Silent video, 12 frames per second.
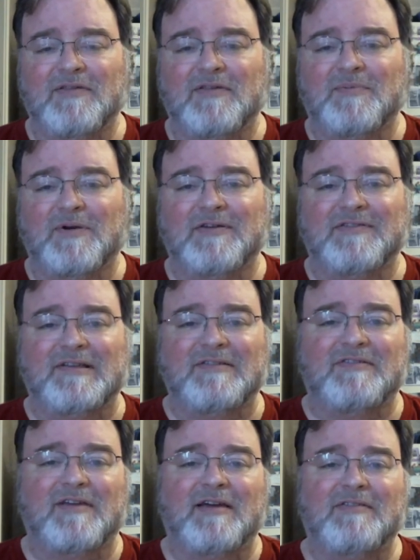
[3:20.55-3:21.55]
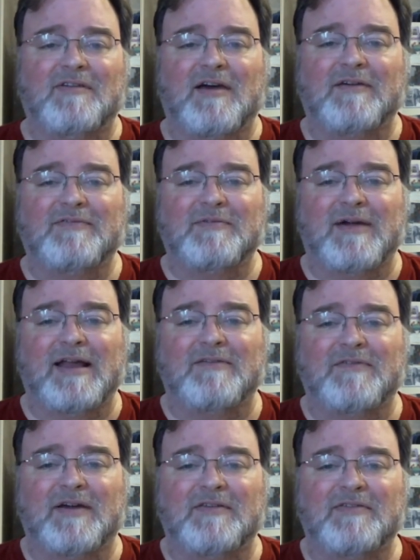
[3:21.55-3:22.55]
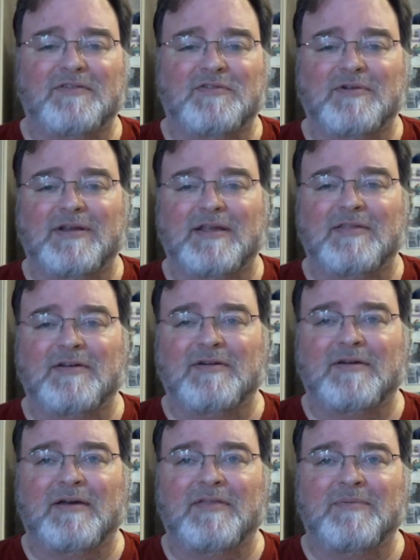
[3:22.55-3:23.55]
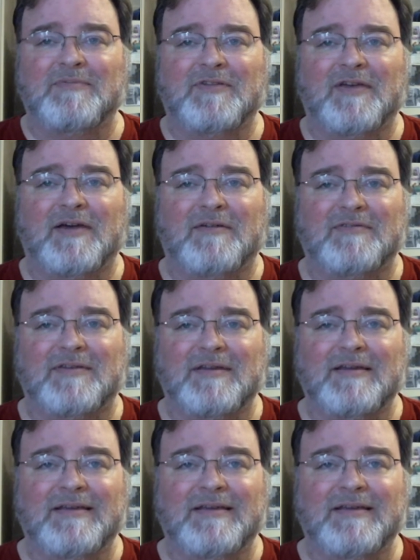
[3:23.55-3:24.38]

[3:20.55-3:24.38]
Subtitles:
then the president signs off and ratifies the treaty on themselves.